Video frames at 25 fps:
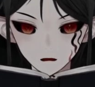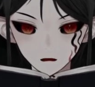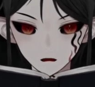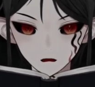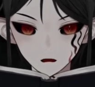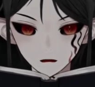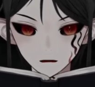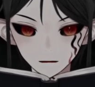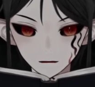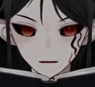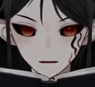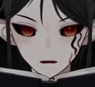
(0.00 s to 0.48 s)

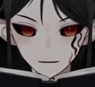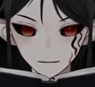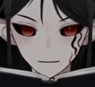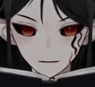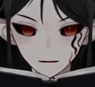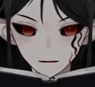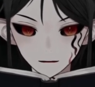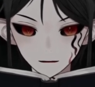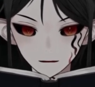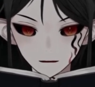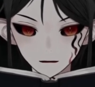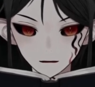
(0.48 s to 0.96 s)
Unlike
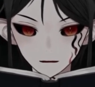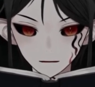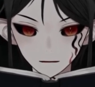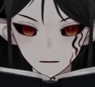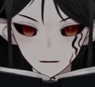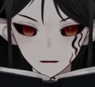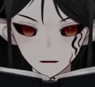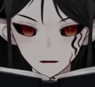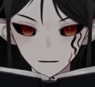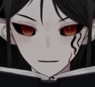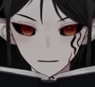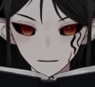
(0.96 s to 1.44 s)
the
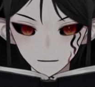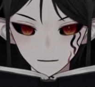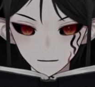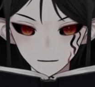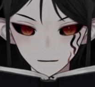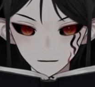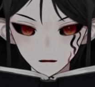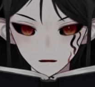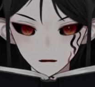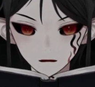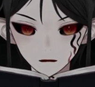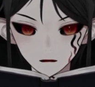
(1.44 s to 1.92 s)
children in the
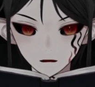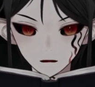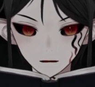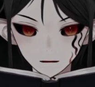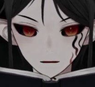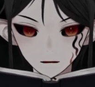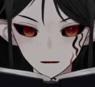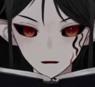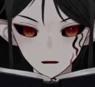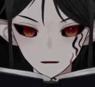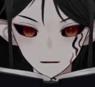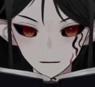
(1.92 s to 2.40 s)
story,
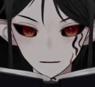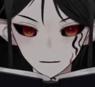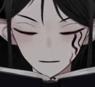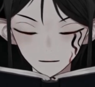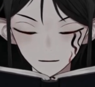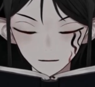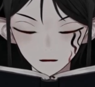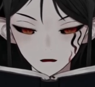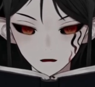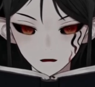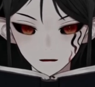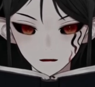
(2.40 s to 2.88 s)
I was
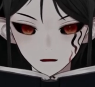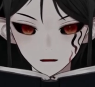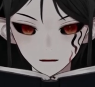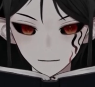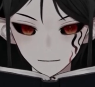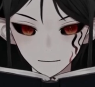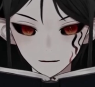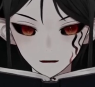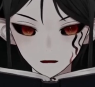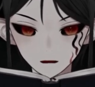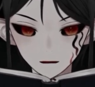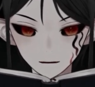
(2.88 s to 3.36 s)
not in a
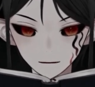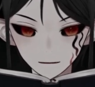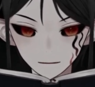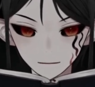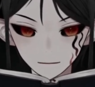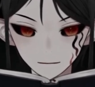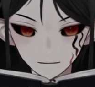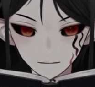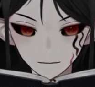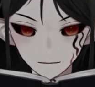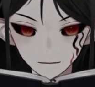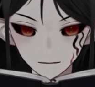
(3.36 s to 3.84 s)

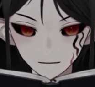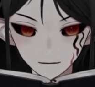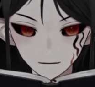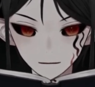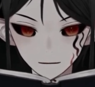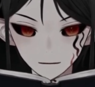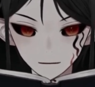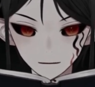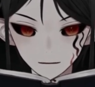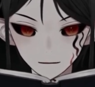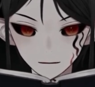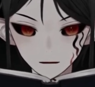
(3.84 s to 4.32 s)
tent.
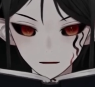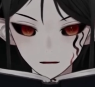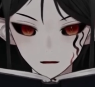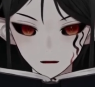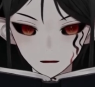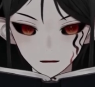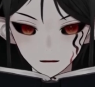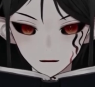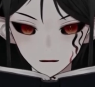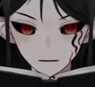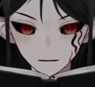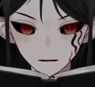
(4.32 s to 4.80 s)

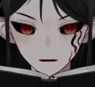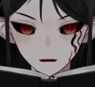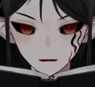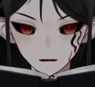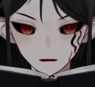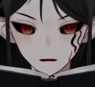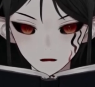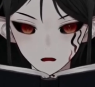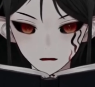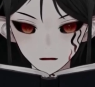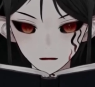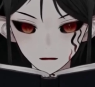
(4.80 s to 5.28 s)
I knew
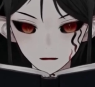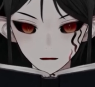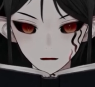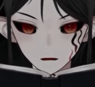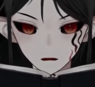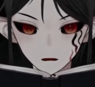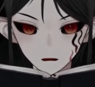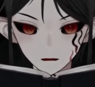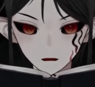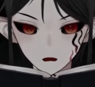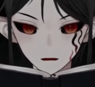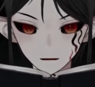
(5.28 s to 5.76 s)
that no one
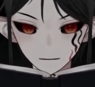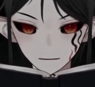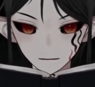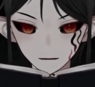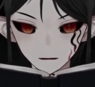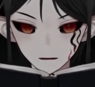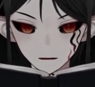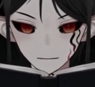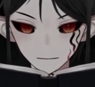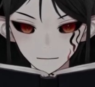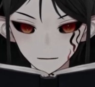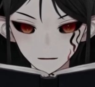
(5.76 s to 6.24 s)
could get
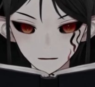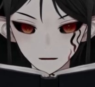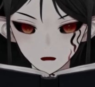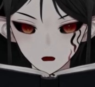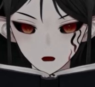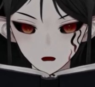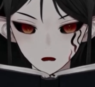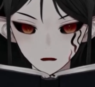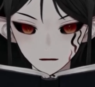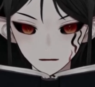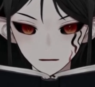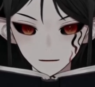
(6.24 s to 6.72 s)
me if the
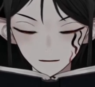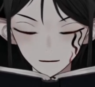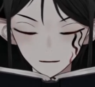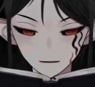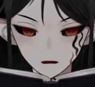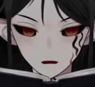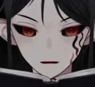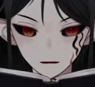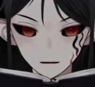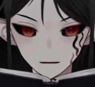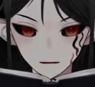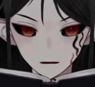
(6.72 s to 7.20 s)
ladder was
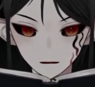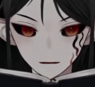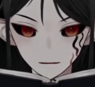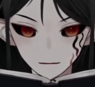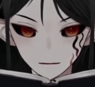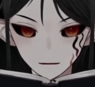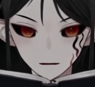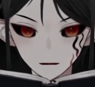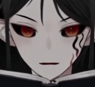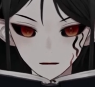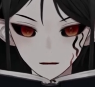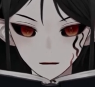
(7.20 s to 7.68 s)
up,
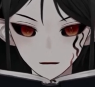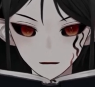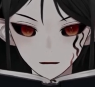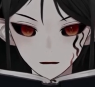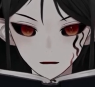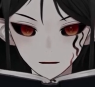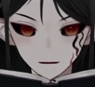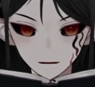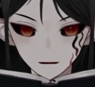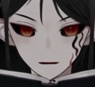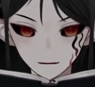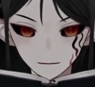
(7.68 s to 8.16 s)

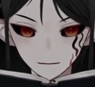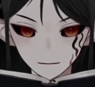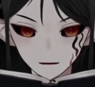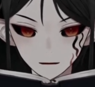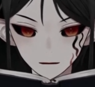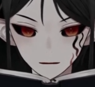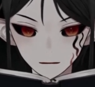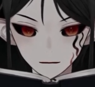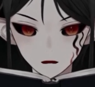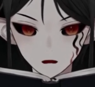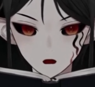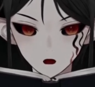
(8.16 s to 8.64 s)
and as I
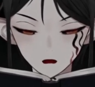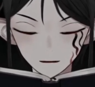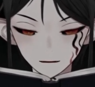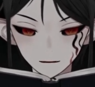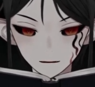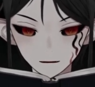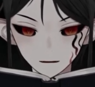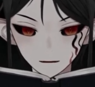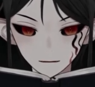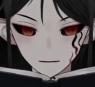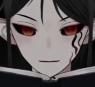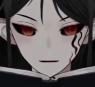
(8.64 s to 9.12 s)
dragged
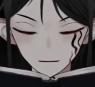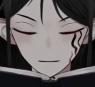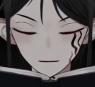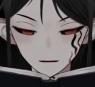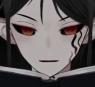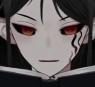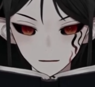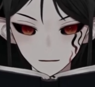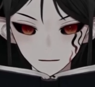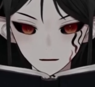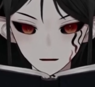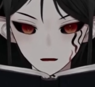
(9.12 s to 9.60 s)
it into the
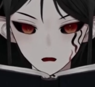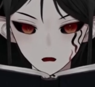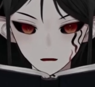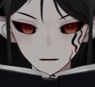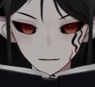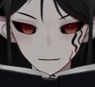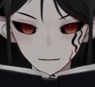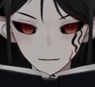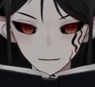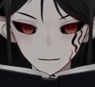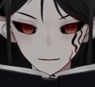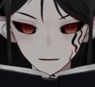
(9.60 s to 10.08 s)

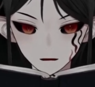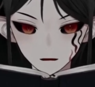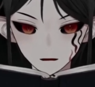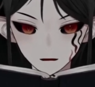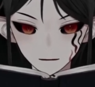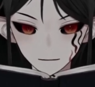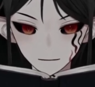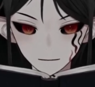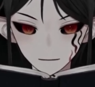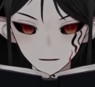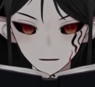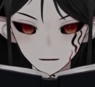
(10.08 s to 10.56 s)
treehouse, I
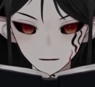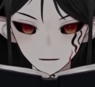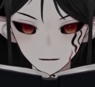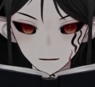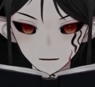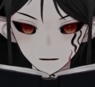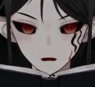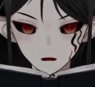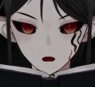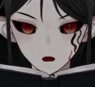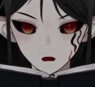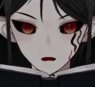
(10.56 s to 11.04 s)
could see a
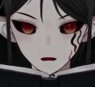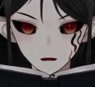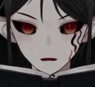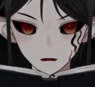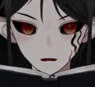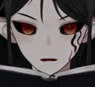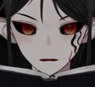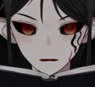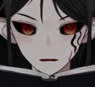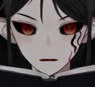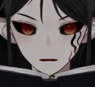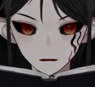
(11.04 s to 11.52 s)
shadow